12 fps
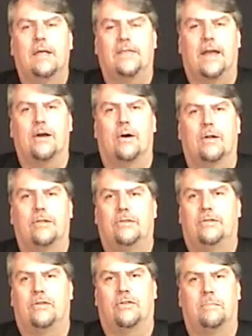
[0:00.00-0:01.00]
They go
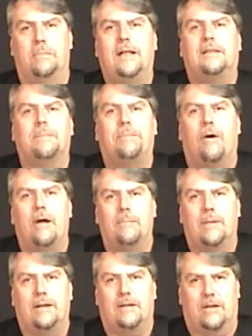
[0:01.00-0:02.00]
to the meat
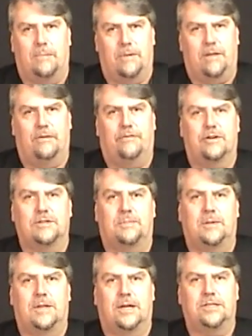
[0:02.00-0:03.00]
department, can be your first
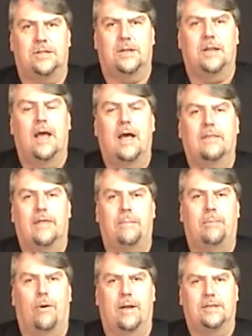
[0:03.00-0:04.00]
prediction. They
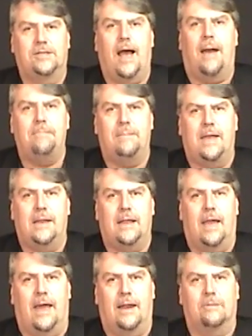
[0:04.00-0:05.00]
bought chopped meat,
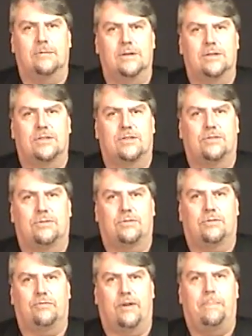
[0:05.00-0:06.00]
and it was
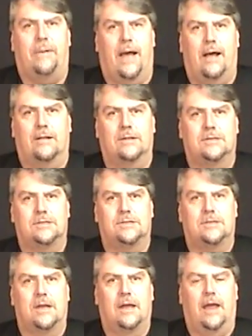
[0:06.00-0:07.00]
3
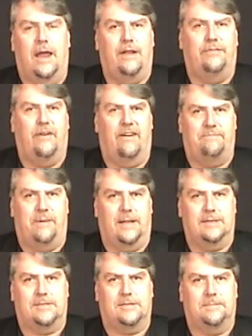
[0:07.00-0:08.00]
pounds, 85
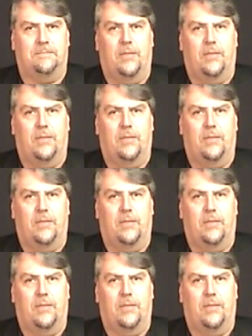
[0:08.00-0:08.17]
pence.